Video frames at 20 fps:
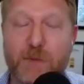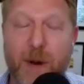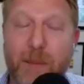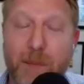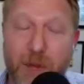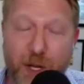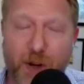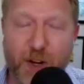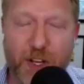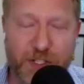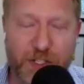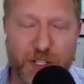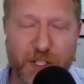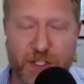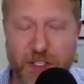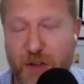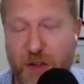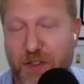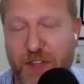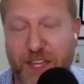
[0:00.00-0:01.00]
But I'm curious, do,
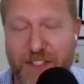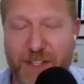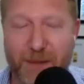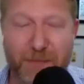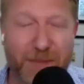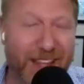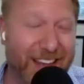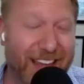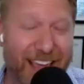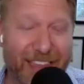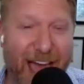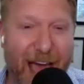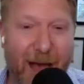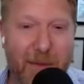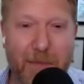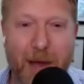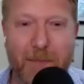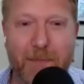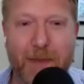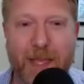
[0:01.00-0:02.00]
do you think something like
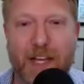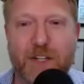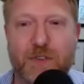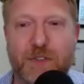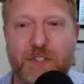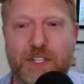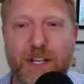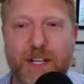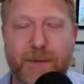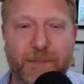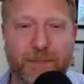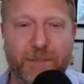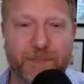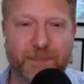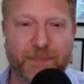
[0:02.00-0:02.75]
that might be interesting?